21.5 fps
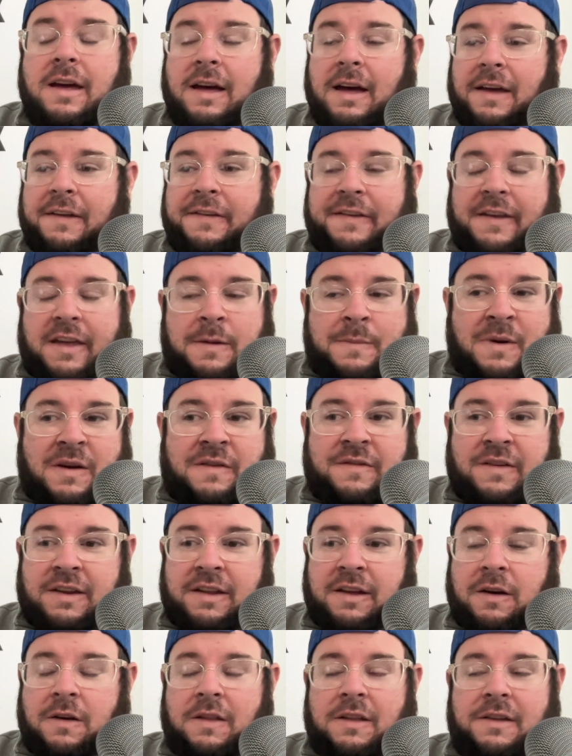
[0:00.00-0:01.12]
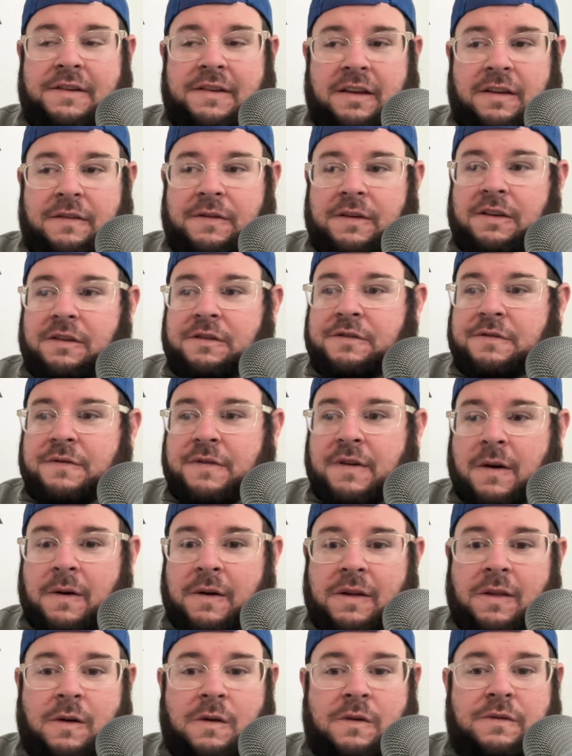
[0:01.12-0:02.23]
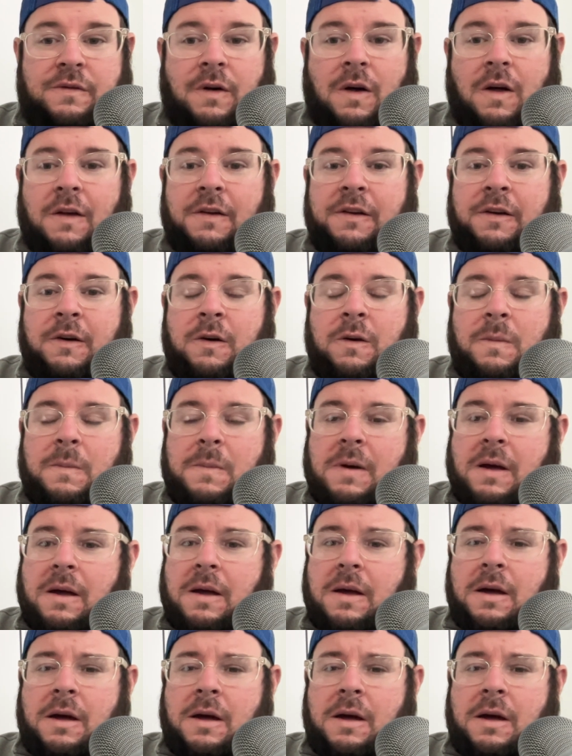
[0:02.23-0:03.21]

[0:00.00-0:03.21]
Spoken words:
I said in my video, Latifi is very low volume,